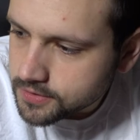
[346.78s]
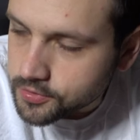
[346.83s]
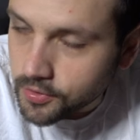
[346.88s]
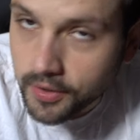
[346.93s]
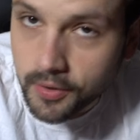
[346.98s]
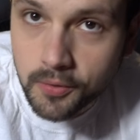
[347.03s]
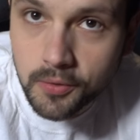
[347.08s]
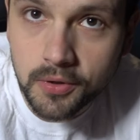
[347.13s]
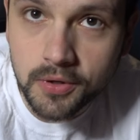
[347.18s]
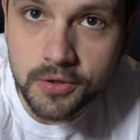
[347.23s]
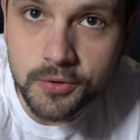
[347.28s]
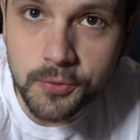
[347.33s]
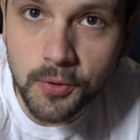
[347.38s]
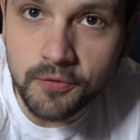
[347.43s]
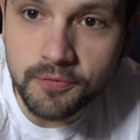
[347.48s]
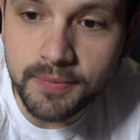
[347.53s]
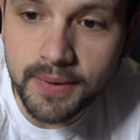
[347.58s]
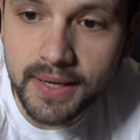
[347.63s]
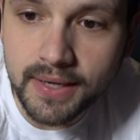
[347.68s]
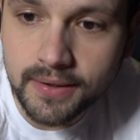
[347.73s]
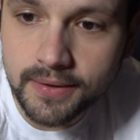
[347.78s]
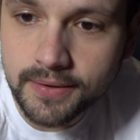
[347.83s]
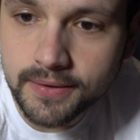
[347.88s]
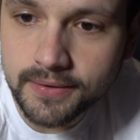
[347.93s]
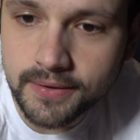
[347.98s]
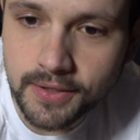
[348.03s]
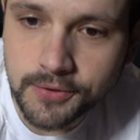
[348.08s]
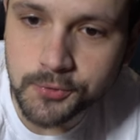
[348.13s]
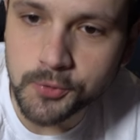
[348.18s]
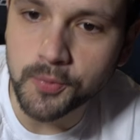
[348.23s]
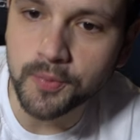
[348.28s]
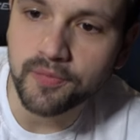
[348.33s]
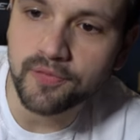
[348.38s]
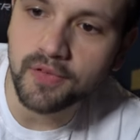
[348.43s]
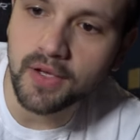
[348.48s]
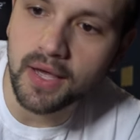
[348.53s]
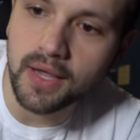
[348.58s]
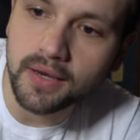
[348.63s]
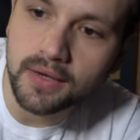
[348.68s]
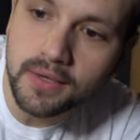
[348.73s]
I ordered a 12 pack. That's what we've
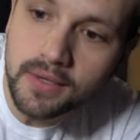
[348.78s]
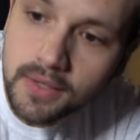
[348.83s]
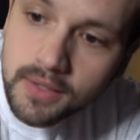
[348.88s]
got.